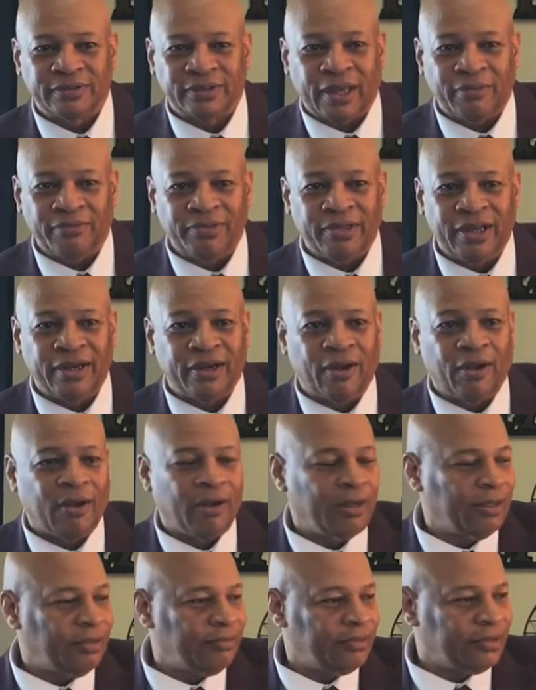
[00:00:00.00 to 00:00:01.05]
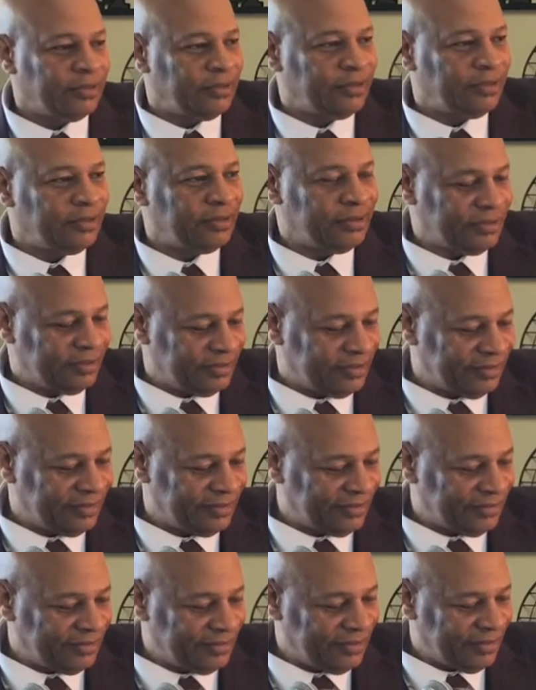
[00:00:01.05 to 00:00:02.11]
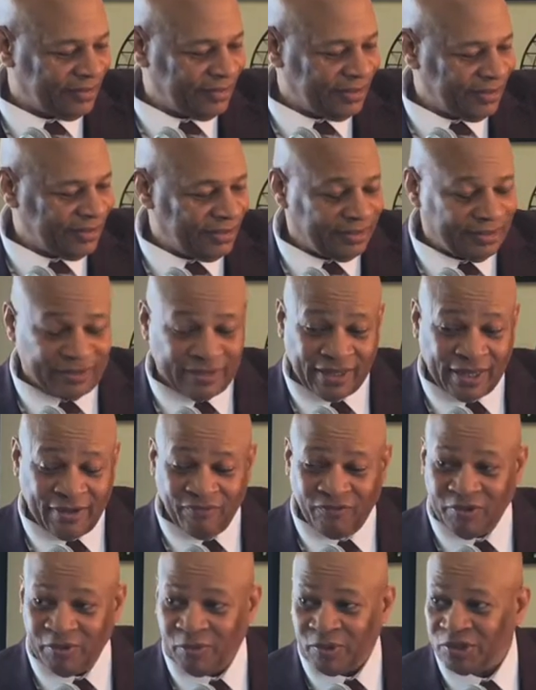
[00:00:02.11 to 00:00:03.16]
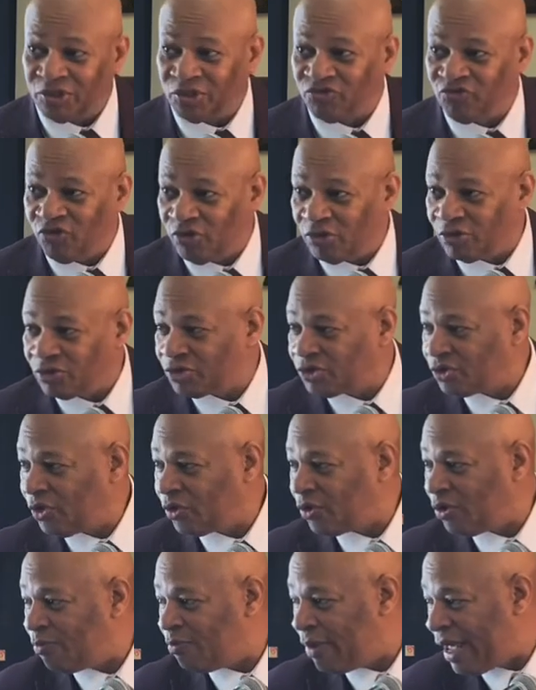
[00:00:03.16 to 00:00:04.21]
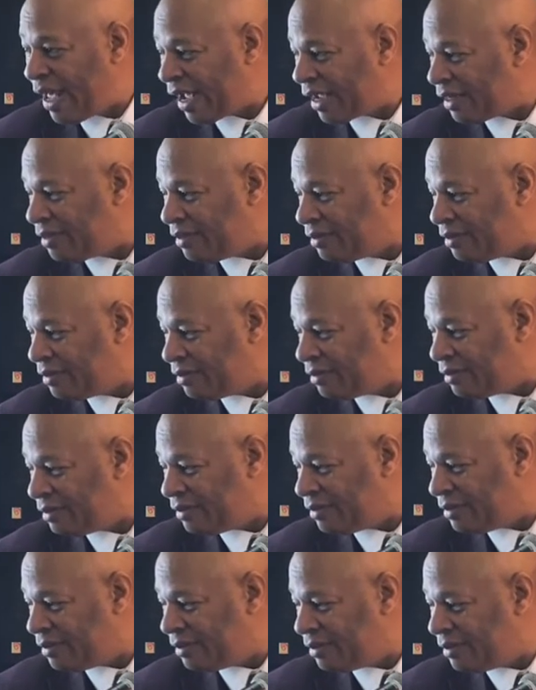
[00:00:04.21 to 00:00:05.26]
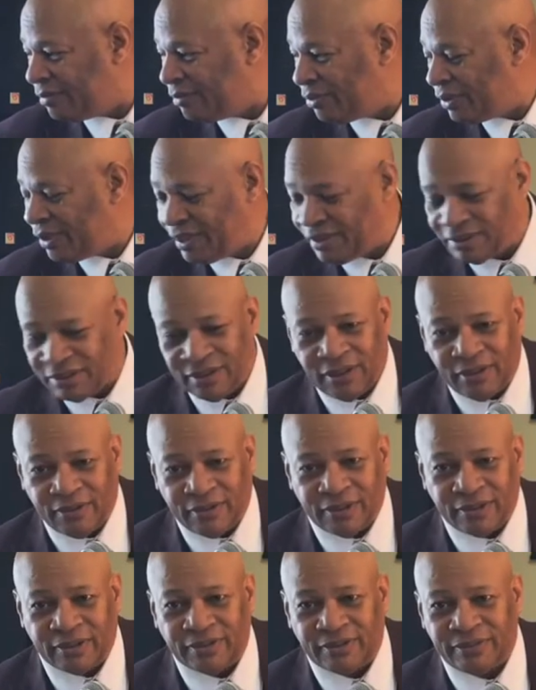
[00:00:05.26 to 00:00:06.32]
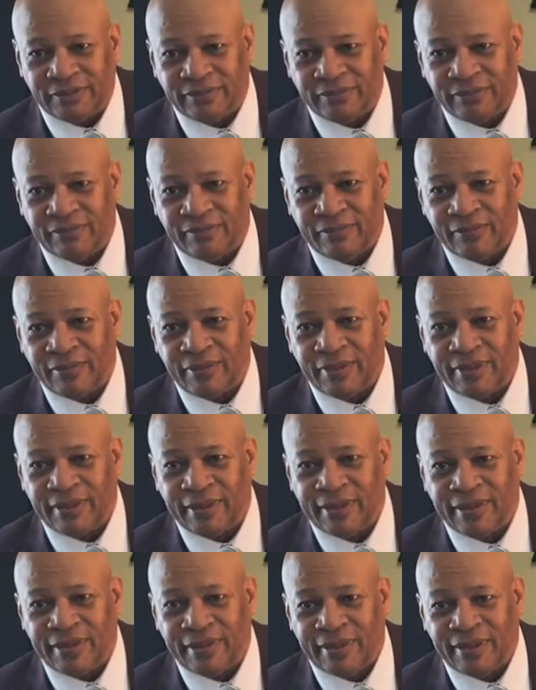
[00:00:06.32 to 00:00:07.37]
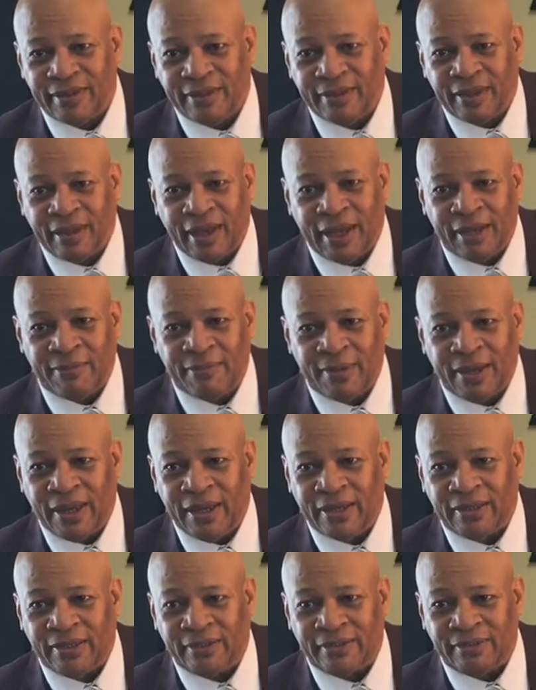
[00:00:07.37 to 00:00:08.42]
I've done all of it. Now I'm going to full circle back. Praise the Lord. Amen.